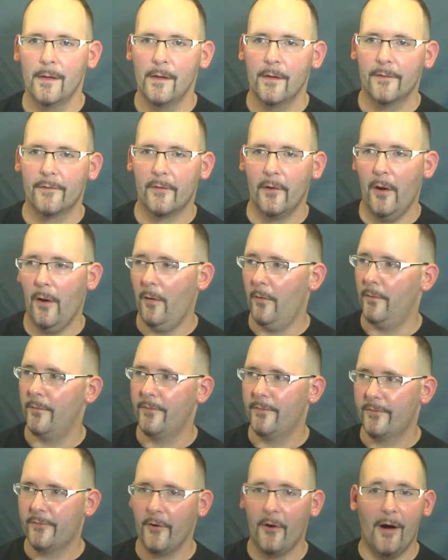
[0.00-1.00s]
So,
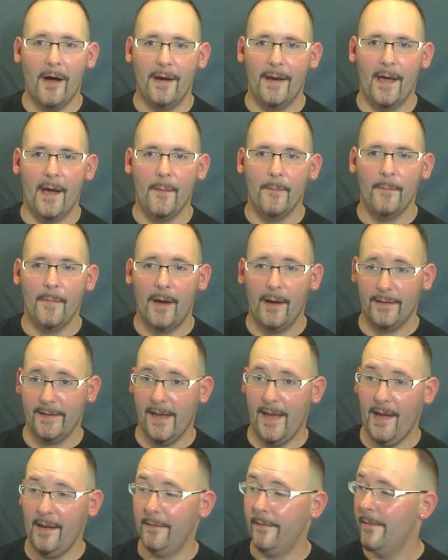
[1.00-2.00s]
Todd M,
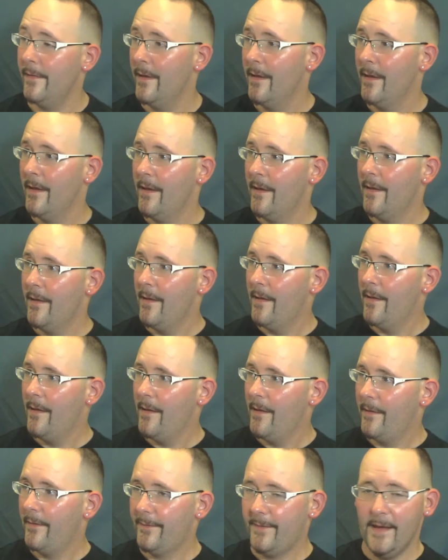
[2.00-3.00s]
again,
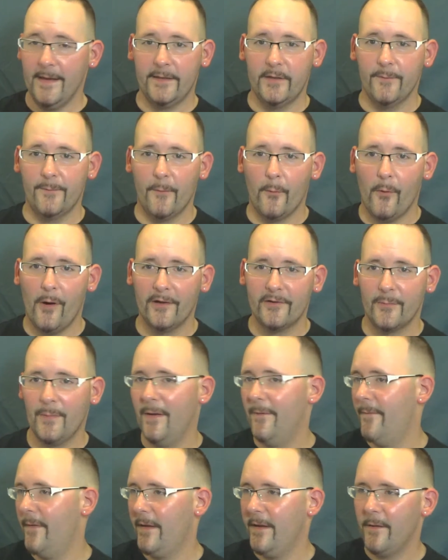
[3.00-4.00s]
thank you for watching
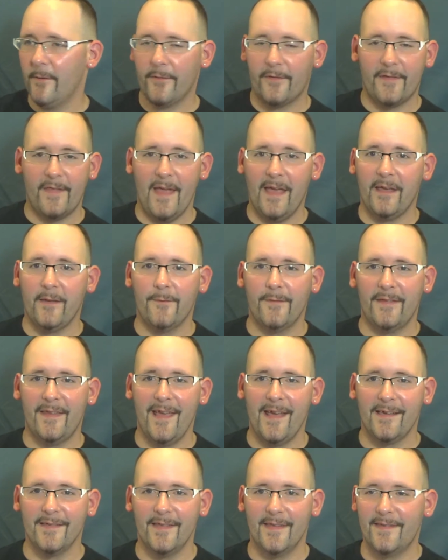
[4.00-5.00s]
my videos. Thank you for
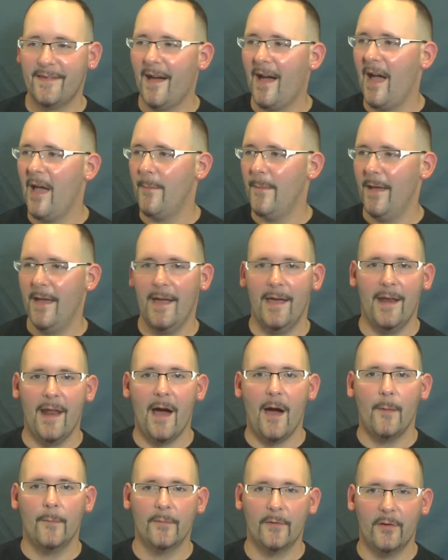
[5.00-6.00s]
taking the time, and
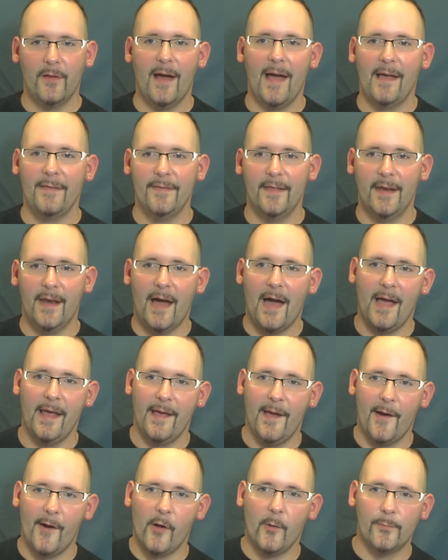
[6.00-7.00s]
I'm glad that I
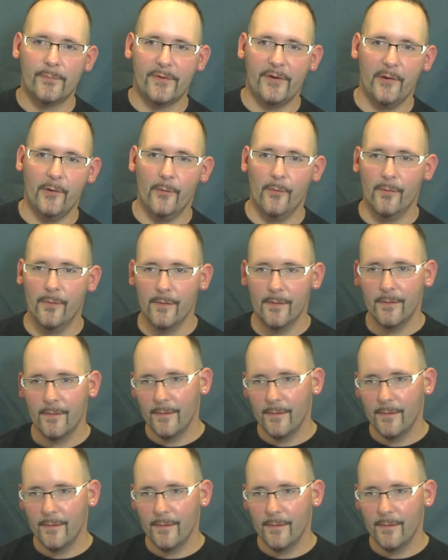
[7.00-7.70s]
helped you.